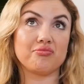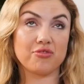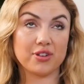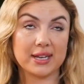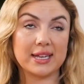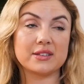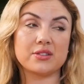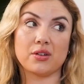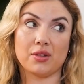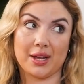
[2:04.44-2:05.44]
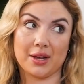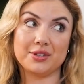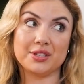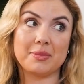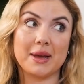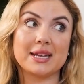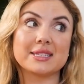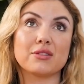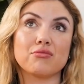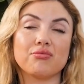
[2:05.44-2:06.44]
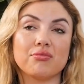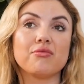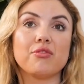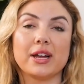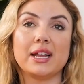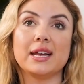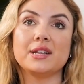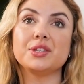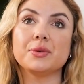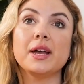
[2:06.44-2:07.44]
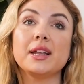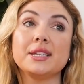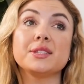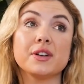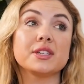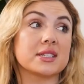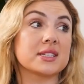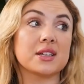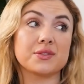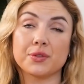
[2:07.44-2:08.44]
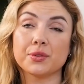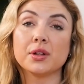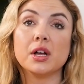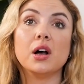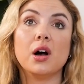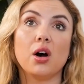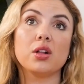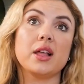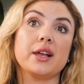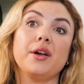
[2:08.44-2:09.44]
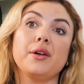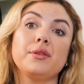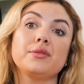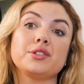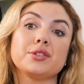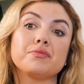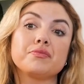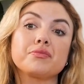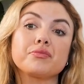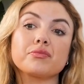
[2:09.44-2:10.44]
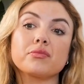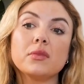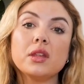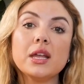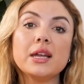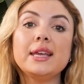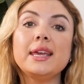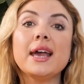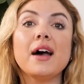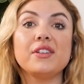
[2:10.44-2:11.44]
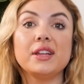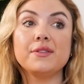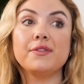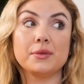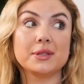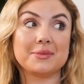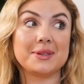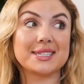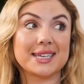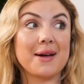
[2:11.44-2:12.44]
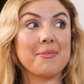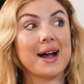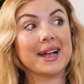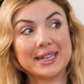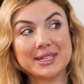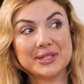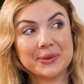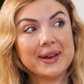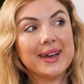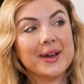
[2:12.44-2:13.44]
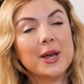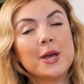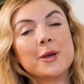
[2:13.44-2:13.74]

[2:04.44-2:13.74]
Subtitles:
really into the online coaching space, like, really into it. And he's a very successful online coach. And he heavily influenced me to get back into it.